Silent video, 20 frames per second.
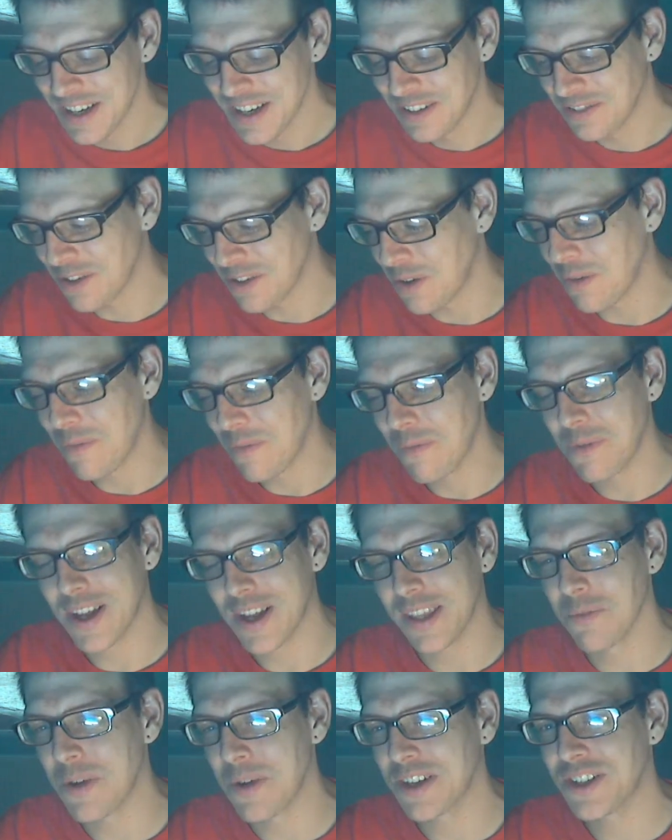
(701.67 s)
So we'll
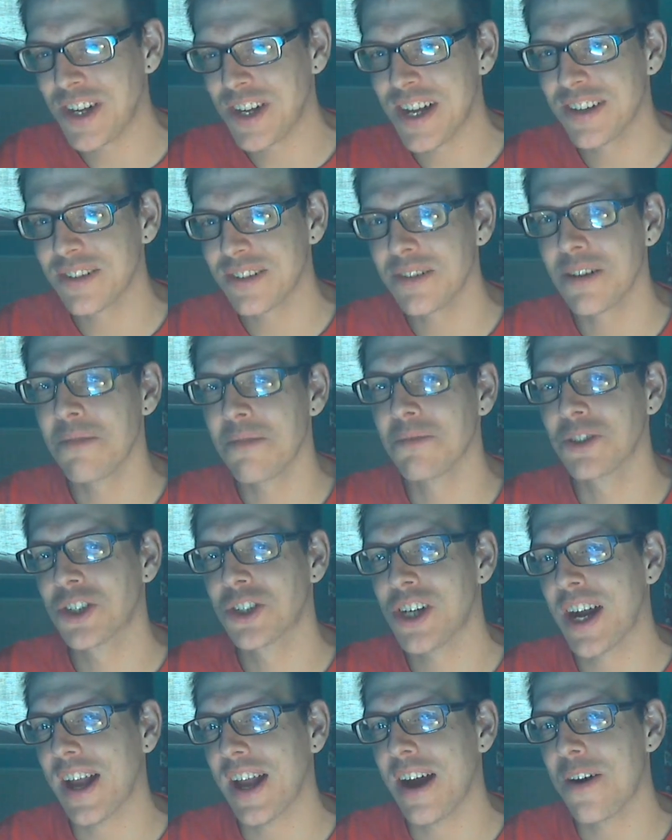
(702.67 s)
get the whisk change and we'll
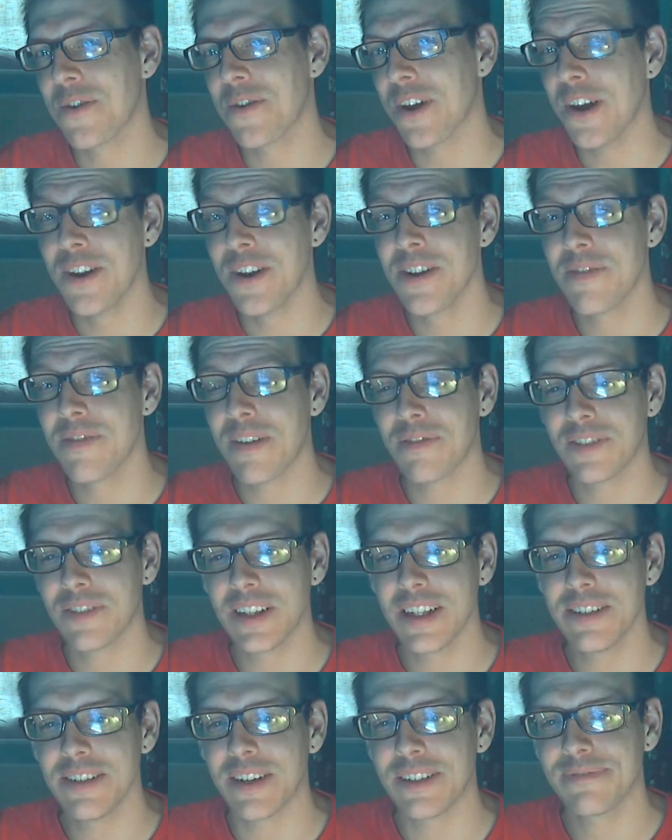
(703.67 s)
check out another flip.